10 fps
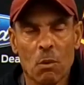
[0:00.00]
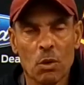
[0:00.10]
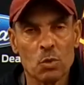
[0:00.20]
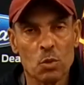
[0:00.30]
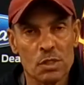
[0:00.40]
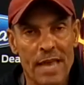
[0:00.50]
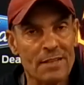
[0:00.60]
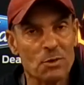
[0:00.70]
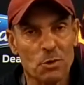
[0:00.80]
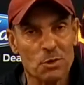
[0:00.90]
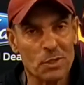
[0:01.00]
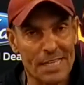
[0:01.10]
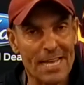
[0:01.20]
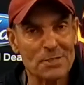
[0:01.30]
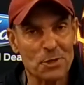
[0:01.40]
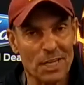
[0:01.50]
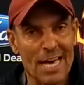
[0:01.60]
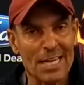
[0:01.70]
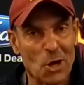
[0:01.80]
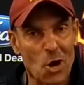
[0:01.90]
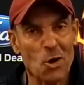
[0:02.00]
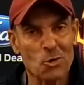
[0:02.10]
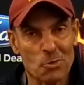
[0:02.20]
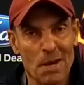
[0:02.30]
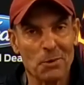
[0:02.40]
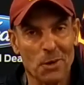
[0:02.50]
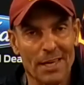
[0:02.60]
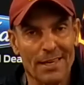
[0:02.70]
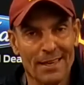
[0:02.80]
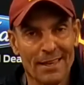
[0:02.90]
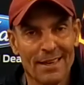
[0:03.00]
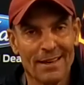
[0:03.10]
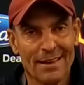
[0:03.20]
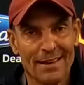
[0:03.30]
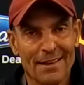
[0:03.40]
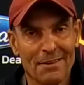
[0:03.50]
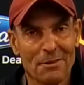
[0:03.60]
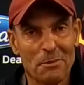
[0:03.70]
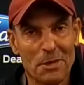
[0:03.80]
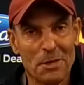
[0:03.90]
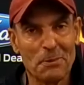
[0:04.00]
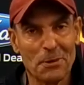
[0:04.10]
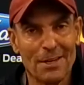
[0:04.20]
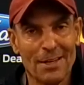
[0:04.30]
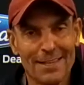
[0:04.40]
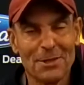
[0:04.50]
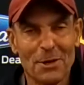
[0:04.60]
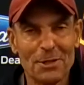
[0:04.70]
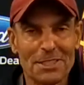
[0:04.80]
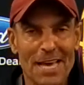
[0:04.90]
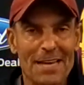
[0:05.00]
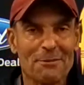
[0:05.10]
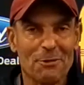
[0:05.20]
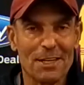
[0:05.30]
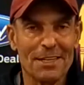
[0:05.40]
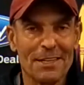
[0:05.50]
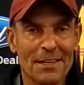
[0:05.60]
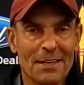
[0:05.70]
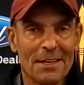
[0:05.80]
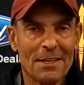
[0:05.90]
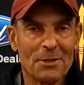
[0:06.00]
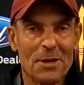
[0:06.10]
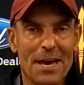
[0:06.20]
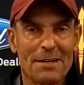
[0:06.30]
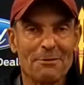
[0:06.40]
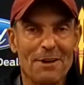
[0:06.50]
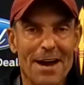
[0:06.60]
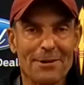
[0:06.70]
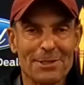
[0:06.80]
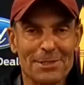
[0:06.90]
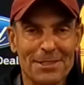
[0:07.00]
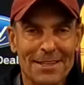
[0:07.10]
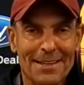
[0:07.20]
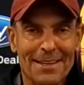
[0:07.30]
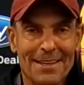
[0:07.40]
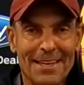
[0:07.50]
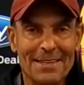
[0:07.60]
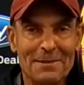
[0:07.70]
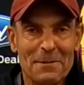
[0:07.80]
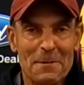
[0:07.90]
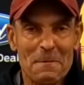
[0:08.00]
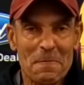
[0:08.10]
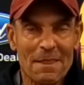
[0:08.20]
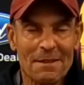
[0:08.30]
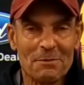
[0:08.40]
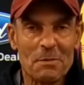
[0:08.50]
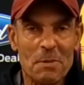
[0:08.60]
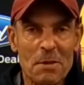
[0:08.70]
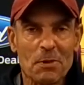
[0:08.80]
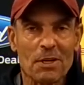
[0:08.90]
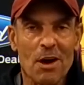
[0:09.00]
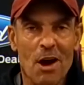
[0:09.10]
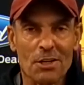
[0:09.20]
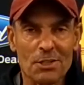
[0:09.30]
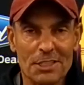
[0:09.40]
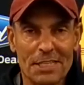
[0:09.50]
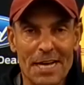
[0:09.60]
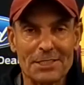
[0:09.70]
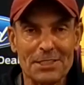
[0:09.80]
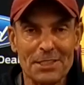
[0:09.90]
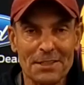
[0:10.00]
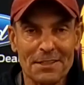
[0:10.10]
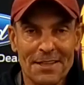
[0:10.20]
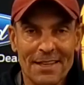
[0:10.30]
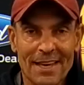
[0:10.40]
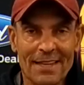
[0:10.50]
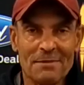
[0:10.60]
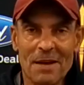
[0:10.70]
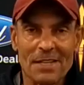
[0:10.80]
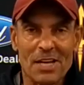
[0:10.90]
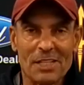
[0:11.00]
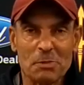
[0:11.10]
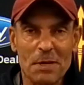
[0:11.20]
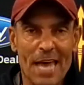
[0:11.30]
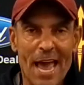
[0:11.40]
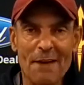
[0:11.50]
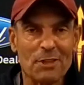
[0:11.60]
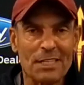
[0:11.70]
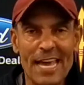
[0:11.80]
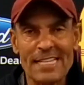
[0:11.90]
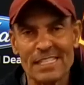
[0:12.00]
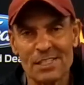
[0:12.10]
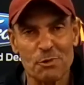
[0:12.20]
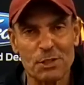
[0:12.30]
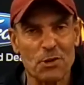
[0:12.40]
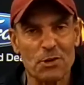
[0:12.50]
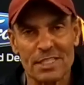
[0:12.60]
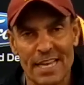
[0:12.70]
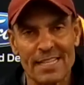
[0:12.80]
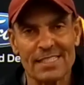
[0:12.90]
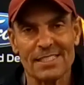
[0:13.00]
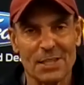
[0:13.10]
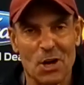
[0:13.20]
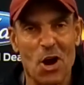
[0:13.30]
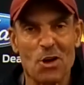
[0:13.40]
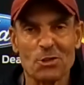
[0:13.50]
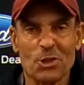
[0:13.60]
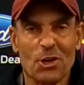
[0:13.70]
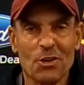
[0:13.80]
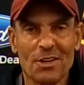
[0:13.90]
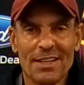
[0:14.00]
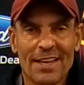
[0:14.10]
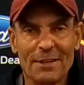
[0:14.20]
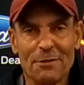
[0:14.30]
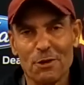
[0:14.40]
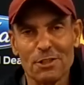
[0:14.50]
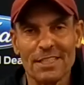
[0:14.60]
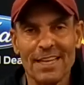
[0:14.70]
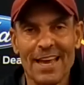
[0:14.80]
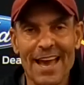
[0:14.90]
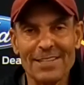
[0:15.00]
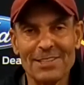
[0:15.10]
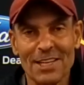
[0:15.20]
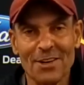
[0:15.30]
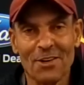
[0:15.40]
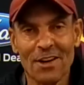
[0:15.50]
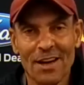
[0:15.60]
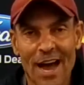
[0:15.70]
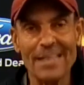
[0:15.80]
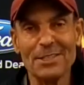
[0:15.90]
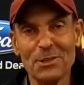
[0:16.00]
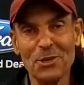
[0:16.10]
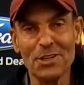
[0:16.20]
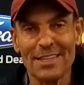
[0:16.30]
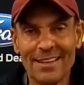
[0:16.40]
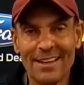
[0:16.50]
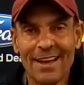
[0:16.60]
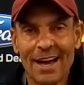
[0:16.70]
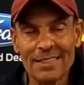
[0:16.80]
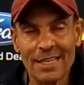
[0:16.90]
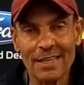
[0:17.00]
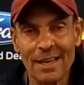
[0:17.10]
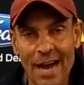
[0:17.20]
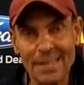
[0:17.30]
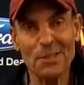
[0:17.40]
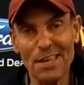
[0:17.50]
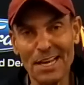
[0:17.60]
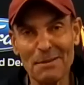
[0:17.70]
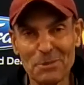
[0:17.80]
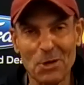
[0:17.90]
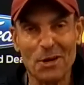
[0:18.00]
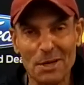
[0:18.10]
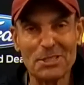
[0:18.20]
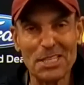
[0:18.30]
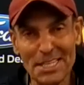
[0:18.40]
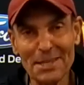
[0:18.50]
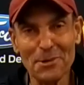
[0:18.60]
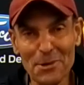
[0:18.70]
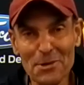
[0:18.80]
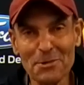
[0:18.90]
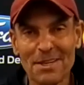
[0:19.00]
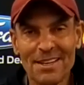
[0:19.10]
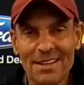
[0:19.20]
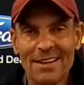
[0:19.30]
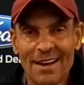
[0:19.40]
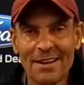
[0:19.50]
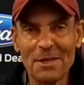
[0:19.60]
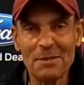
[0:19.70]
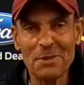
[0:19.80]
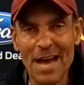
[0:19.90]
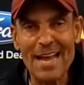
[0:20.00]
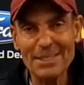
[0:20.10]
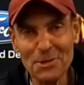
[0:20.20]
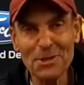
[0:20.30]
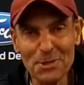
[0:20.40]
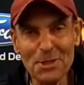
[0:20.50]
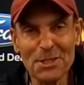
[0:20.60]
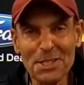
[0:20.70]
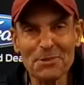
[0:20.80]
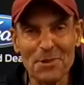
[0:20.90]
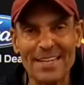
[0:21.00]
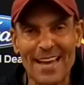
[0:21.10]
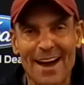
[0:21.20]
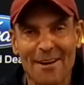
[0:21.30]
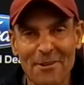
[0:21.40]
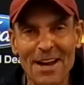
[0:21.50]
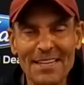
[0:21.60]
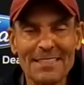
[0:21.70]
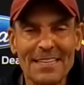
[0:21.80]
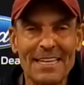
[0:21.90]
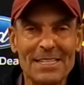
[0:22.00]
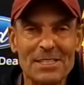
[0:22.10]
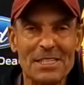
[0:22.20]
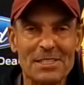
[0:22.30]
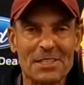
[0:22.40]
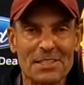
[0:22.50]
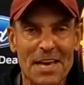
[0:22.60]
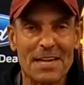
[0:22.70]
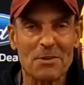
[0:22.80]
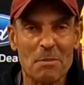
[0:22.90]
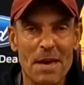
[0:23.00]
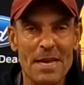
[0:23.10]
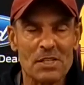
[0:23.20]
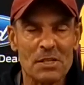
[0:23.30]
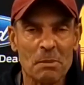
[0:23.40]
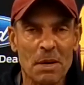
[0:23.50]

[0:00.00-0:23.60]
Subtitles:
Was answering a lot of calls, by the way, from people. You know, it's kind of funny. You had a virus and people are calling you and texting you. And I spent half the day just returning texts and calls, you know. And the first thing they ask you, they go, "How you doing?" I say, "How do you think I'm doing? I'm sitting in a room. I ain't doing real good right now," right? It's kind of amazing.